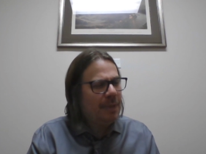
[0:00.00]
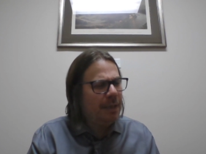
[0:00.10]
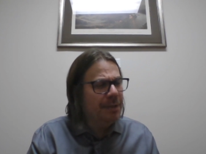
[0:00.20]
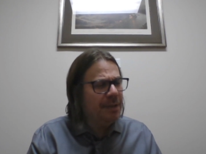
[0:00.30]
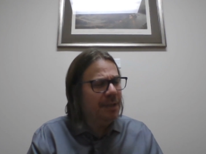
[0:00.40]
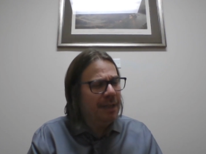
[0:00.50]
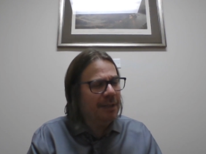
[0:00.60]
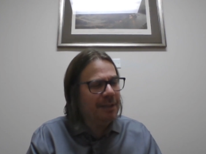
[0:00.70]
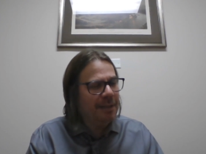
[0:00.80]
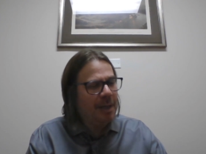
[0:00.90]
There's a,
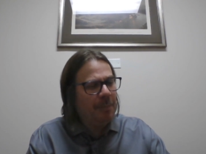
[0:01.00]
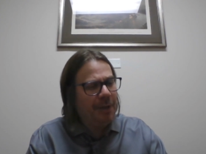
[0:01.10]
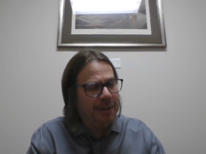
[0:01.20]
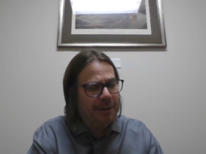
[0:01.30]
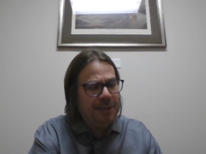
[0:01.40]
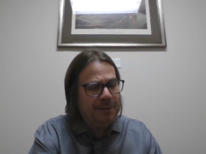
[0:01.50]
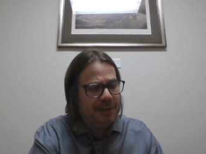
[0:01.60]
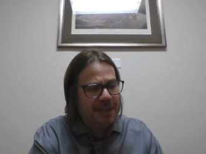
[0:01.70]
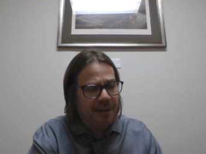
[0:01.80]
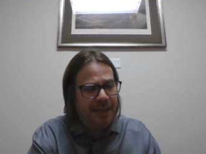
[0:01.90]
a couple other
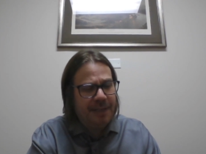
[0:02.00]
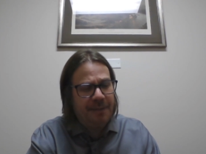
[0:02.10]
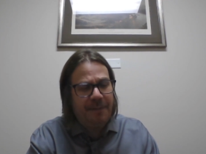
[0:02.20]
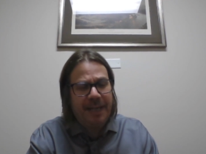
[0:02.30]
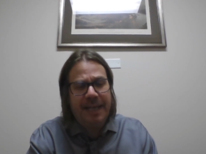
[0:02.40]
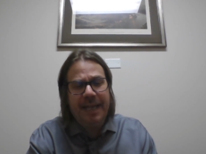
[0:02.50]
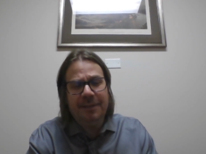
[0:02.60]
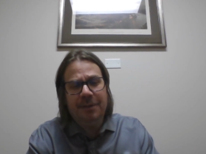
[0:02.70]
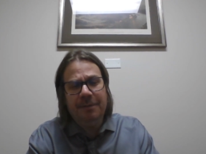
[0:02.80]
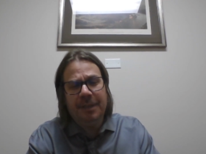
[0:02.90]
interesting things, if I
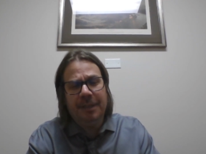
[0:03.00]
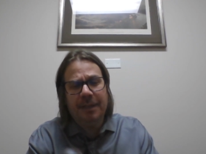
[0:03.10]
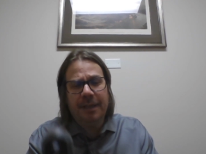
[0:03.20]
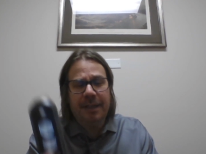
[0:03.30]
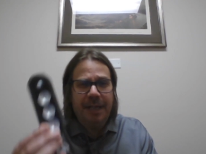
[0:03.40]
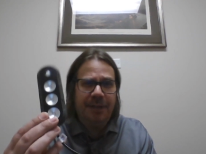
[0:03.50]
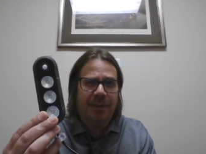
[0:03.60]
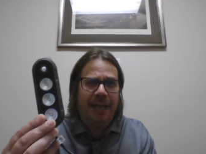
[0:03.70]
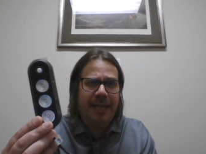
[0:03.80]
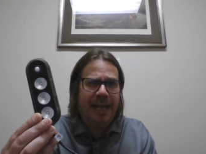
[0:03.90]
can, too. Uh,
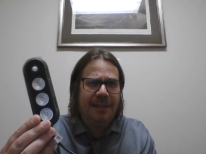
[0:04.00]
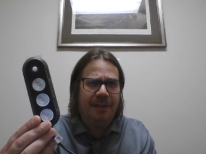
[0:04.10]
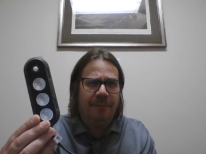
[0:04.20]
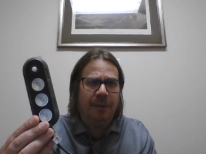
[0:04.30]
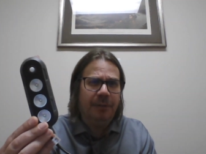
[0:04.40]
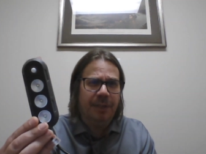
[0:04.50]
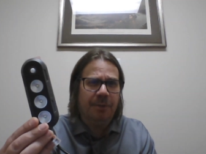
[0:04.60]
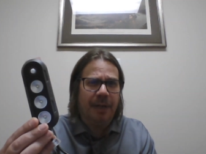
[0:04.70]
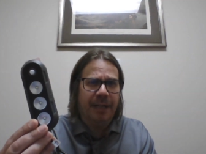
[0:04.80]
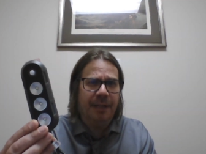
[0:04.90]
each light has a
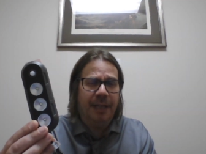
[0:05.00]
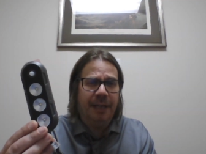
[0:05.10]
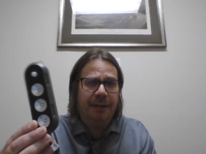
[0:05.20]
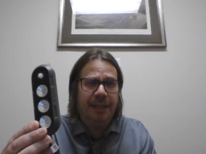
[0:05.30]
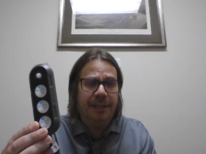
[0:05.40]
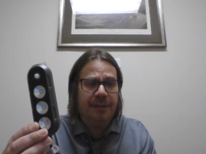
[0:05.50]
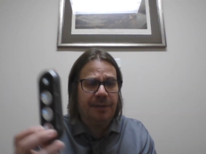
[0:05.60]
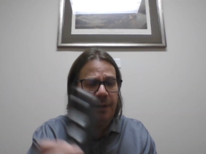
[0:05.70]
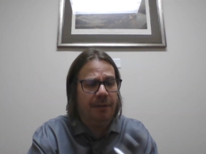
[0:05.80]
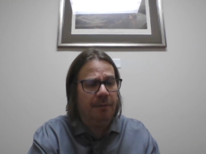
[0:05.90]
voltage regulator in it.
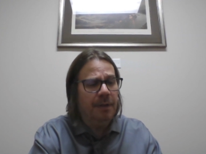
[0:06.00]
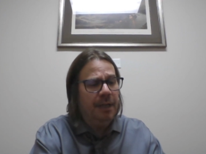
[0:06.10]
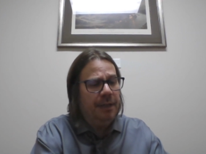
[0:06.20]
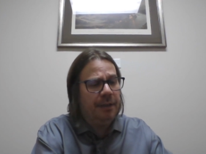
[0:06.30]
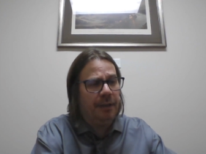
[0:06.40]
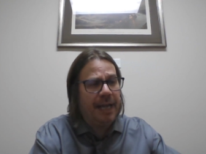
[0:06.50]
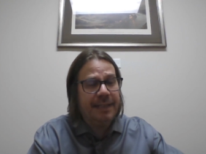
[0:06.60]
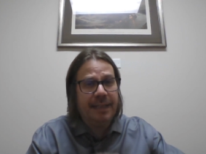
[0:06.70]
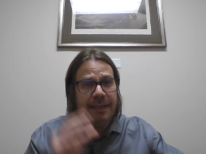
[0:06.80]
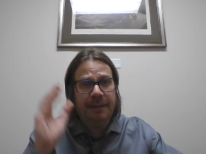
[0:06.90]
So the
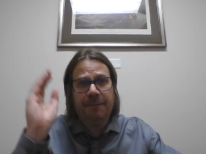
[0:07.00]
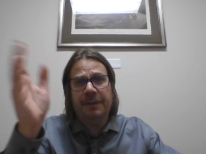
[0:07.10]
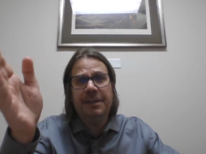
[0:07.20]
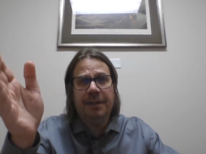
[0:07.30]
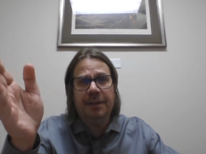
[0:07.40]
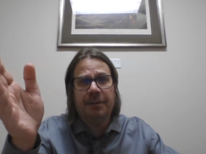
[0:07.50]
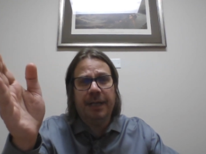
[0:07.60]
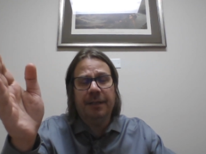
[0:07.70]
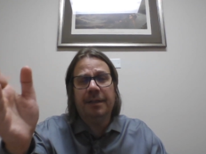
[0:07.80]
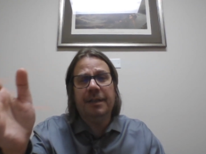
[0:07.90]
light at the front of the
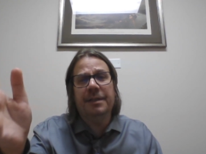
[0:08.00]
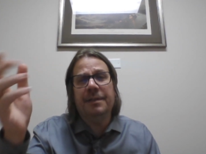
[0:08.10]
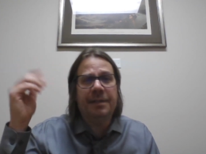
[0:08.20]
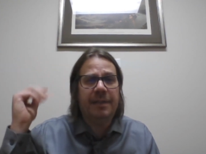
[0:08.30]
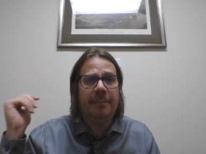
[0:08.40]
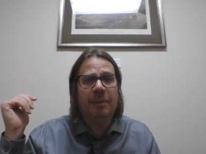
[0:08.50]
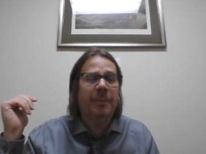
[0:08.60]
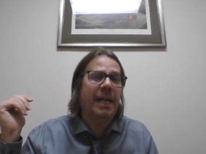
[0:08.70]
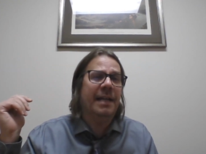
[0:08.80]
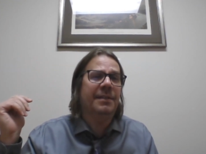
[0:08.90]
trailer is the same
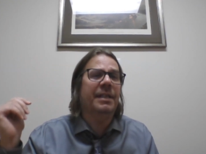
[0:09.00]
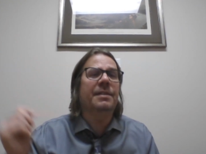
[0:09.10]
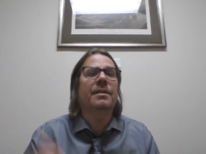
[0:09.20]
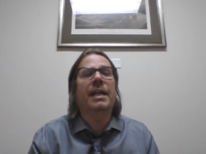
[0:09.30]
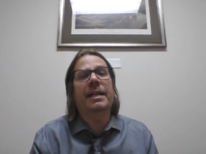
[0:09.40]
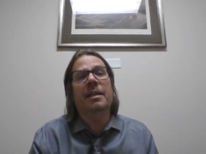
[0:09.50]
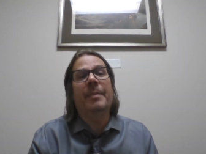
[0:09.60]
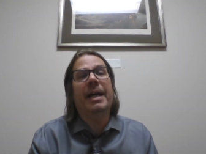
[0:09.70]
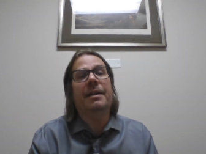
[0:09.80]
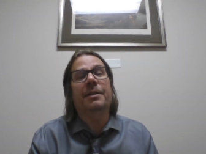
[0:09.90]
luminosity as the light in the
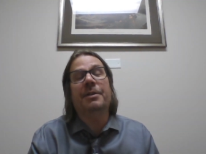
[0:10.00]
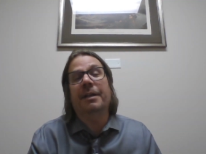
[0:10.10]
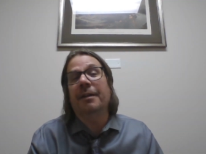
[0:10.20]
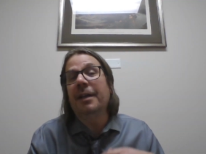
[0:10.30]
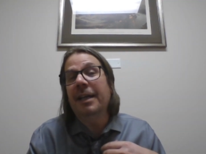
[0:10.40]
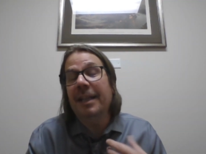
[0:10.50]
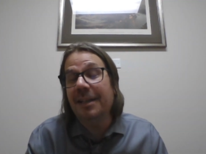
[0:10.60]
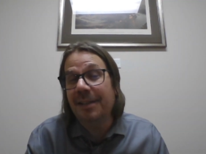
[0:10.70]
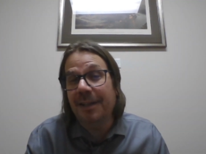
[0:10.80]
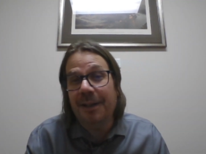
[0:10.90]
back of the trailer. That
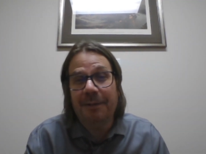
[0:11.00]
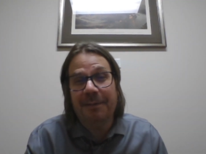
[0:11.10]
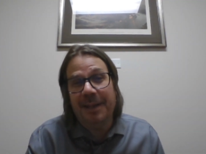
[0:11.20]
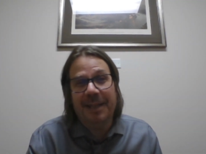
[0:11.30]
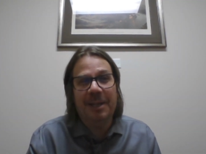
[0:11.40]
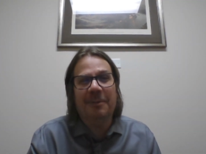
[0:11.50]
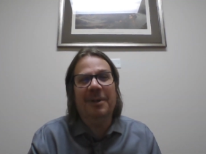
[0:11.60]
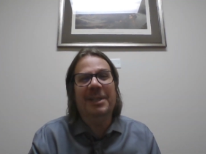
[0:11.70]
is another thing that you run